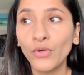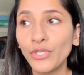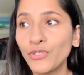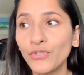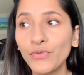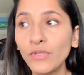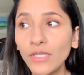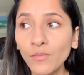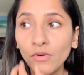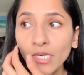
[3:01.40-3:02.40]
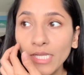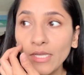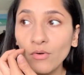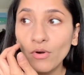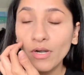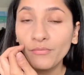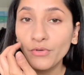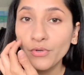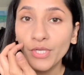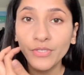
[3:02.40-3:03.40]
school in the morning or if you're going
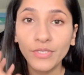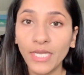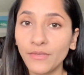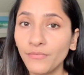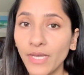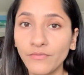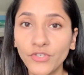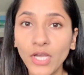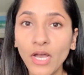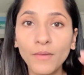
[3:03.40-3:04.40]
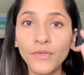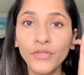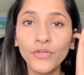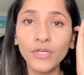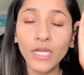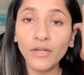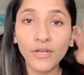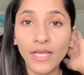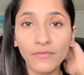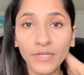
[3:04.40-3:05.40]
to 9 to 5 job, you're not going to have
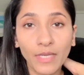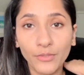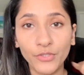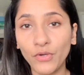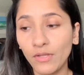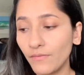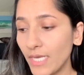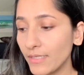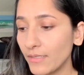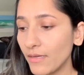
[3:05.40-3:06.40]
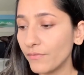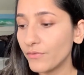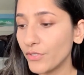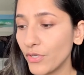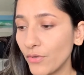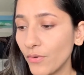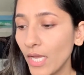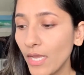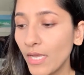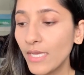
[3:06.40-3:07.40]
time to do all of that stuff. So
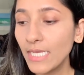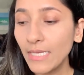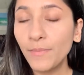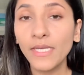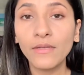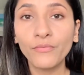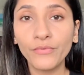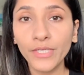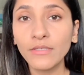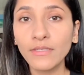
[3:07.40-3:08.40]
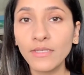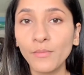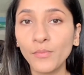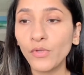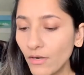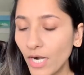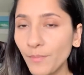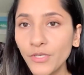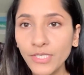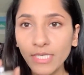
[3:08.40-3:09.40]
keeping it real simple, I'm
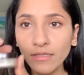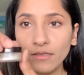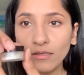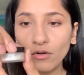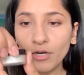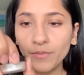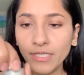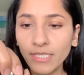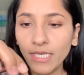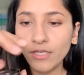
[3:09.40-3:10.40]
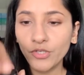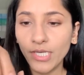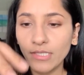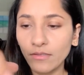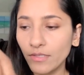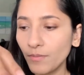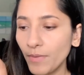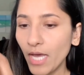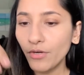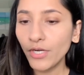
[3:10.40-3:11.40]
using the Mercier translucent
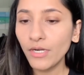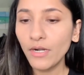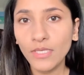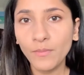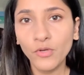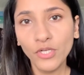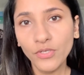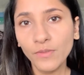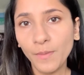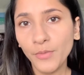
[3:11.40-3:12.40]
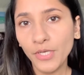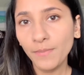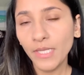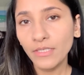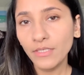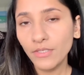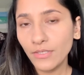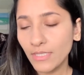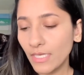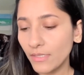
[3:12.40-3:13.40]
powder. I'm going to use my beauty blender to
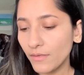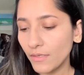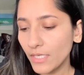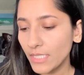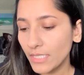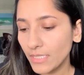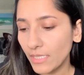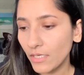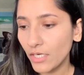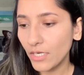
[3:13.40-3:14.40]
set the concealer.